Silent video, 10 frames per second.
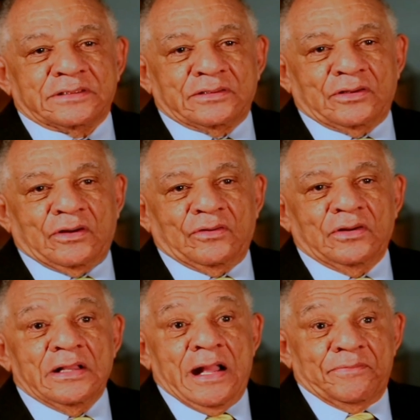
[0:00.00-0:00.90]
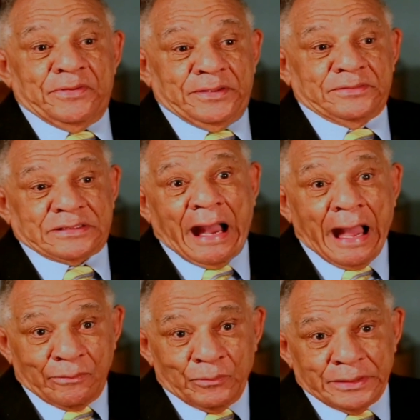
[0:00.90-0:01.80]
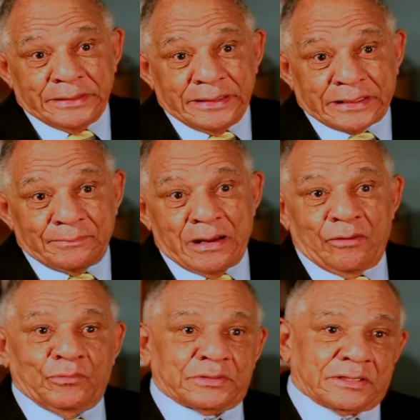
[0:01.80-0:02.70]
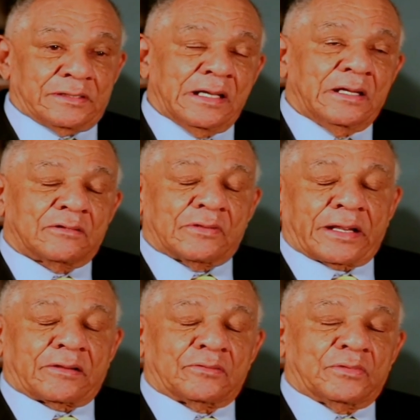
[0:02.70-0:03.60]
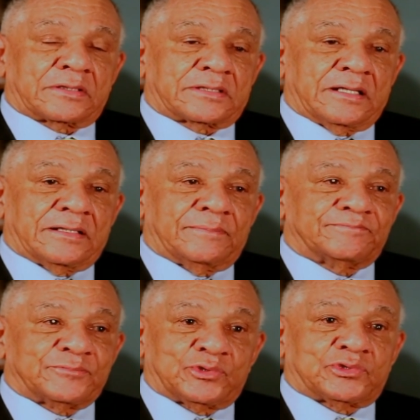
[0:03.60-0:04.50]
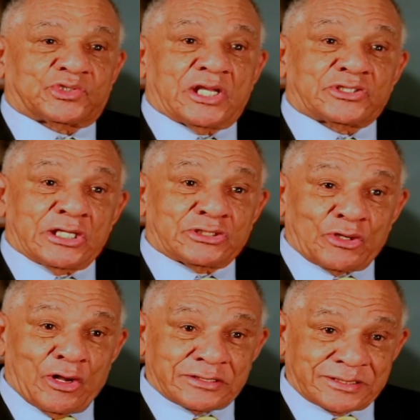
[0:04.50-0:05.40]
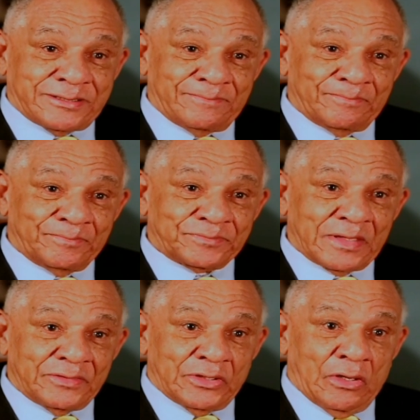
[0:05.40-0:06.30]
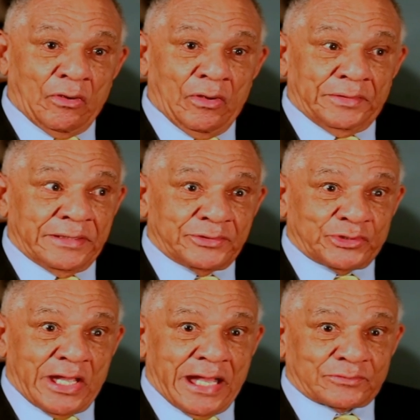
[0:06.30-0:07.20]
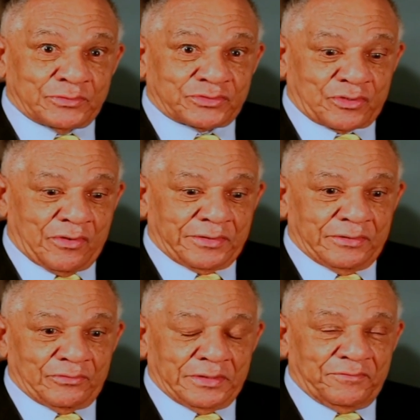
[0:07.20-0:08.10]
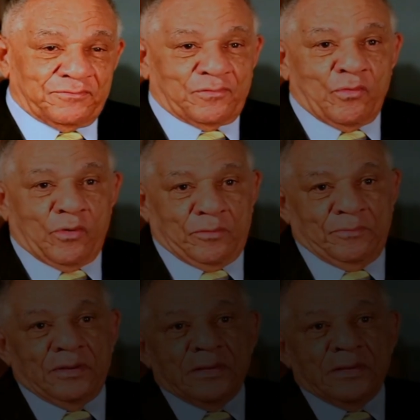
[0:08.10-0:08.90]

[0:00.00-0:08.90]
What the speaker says: you know. And then Kai Wendy come out with a record with J.J. Johnson, you know. And then jazz was starting to really form.